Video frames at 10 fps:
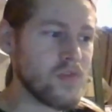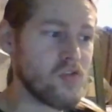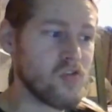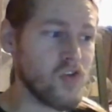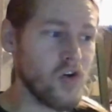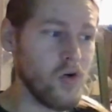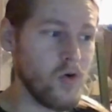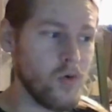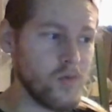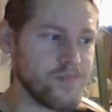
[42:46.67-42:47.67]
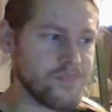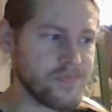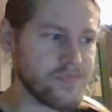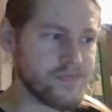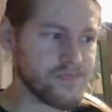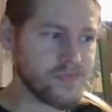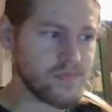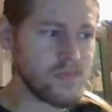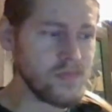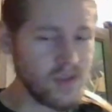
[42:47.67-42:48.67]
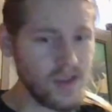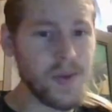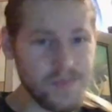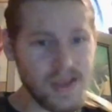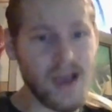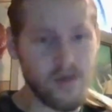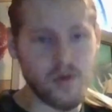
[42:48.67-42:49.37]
So now,